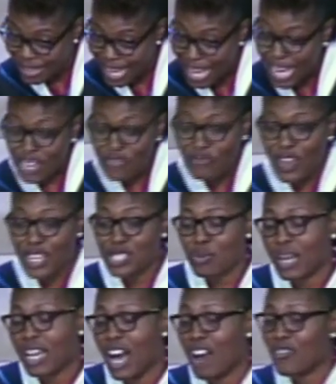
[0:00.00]
It affects what
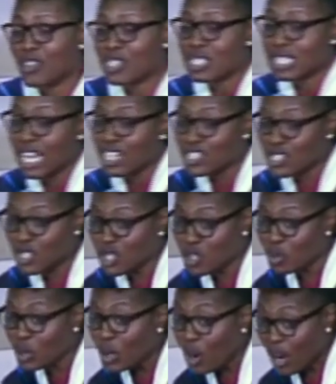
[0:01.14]
conversation
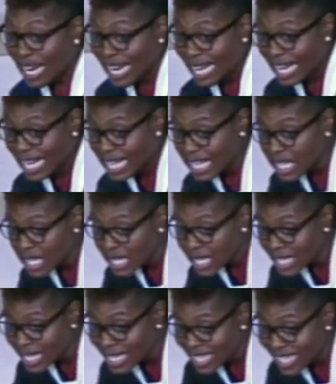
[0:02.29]
you are in.
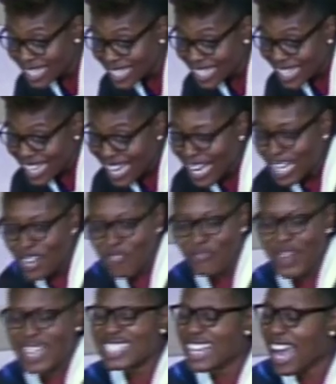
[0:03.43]
It
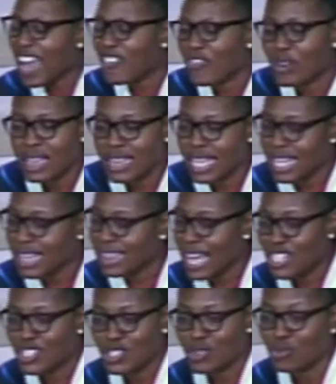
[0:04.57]
affects everything
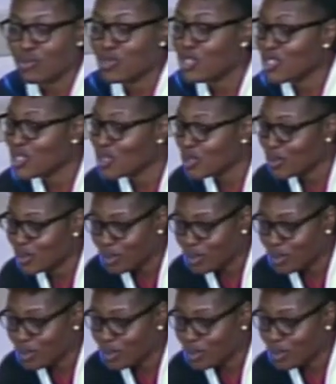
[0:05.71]
that you do.